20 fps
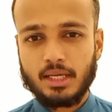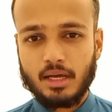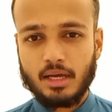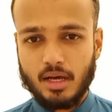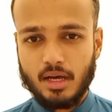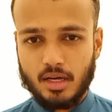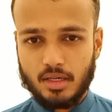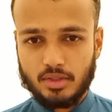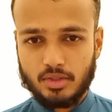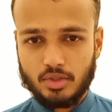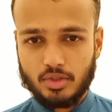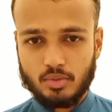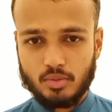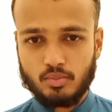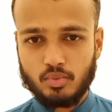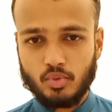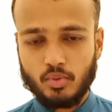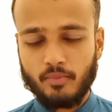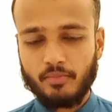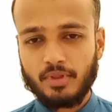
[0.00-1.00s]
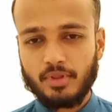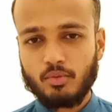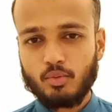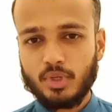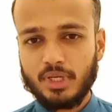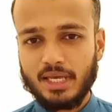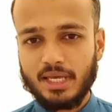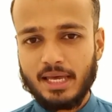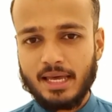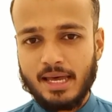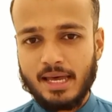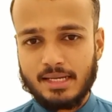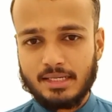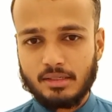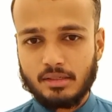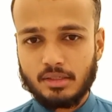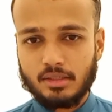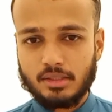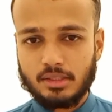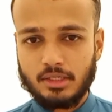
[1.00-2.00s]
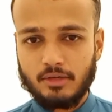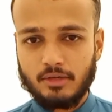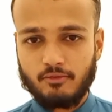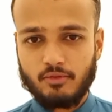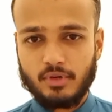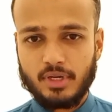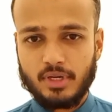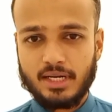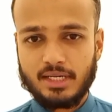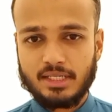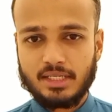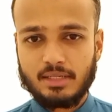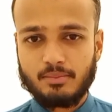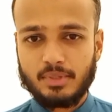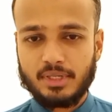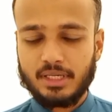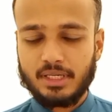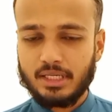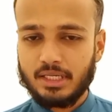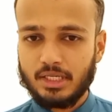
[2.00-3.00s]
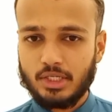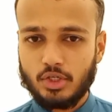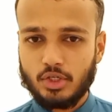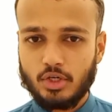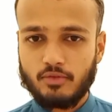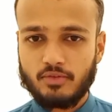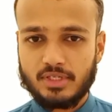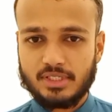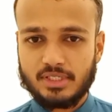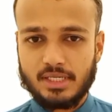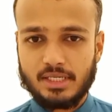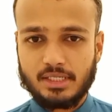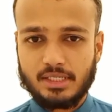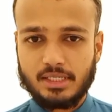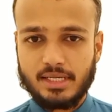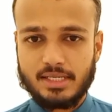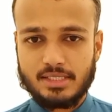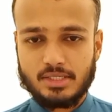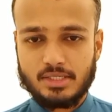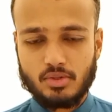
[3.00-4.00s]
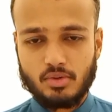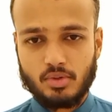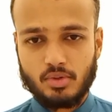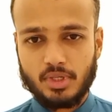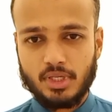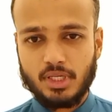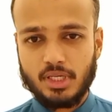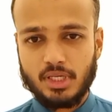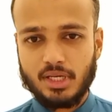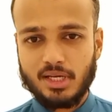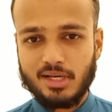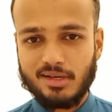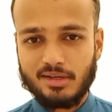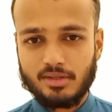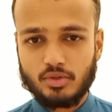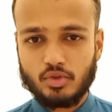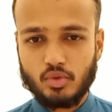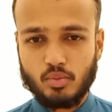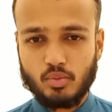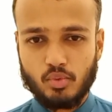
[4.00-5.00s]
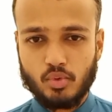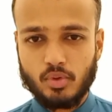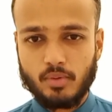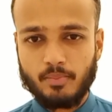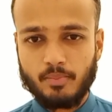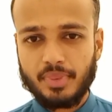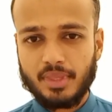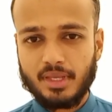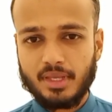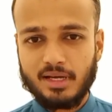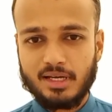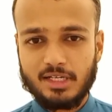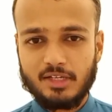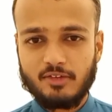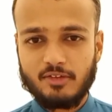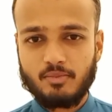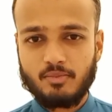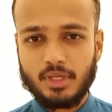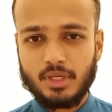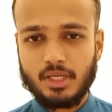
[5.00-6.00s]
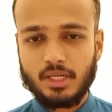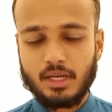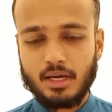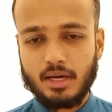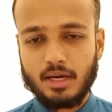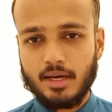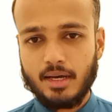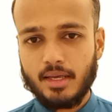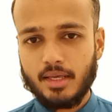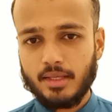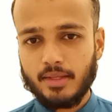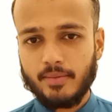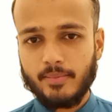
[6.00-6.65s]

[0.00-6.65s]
Aktubu. We add alif at the beginning of the sentence, okay? Aktubu. Alif means I.